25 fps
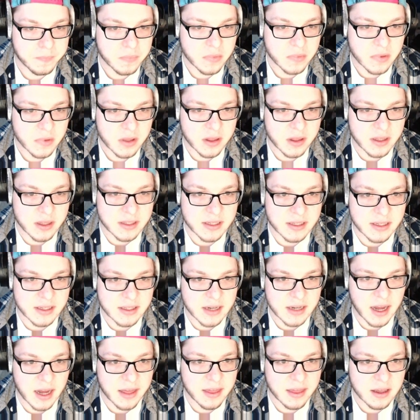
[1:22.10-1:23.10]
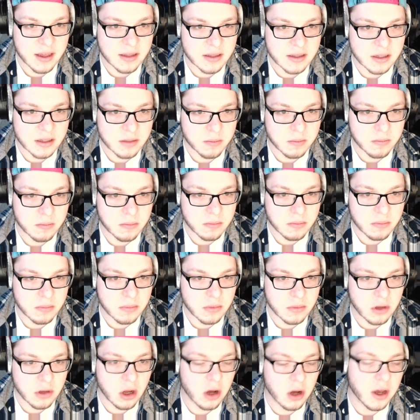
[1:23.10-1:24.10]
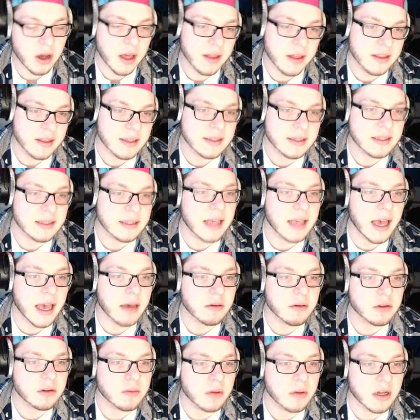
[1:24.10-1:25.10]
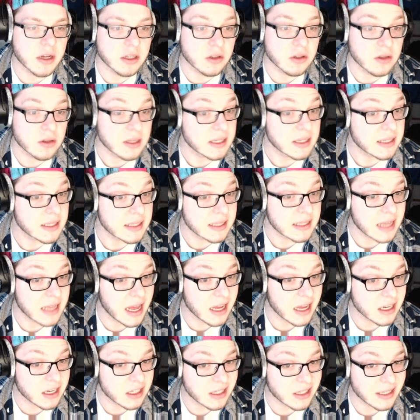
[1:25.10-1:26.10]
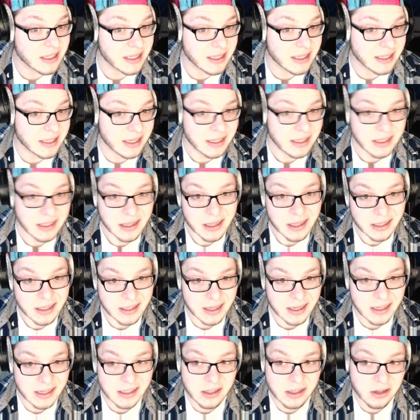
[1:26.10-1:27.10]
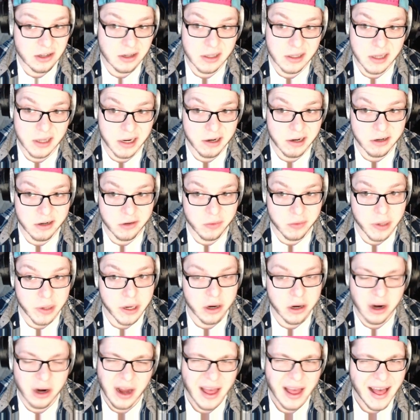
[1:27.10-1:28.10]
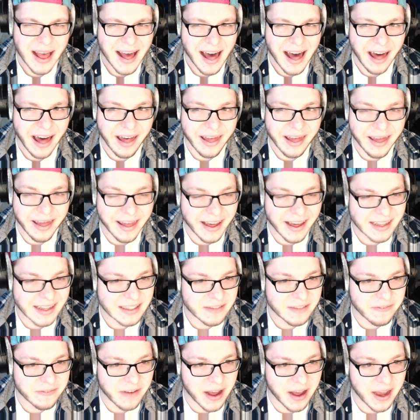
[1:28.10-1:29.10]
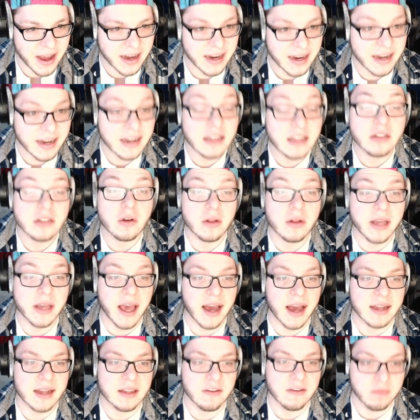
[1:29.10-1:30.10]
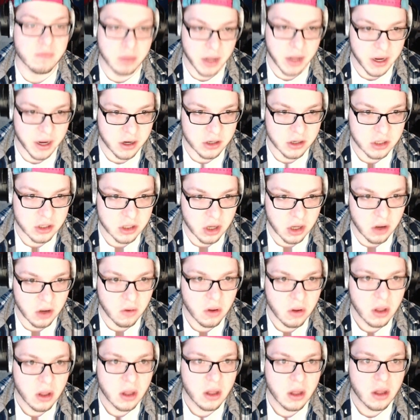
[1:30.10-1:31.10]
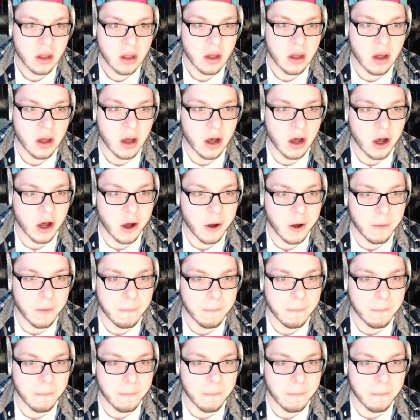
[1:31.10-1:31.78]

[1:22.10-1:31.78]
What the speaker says: this season. I think it's this. Okay, this is games played, so this is not just this season. This is their entire career. That's fine. It is only active players, so I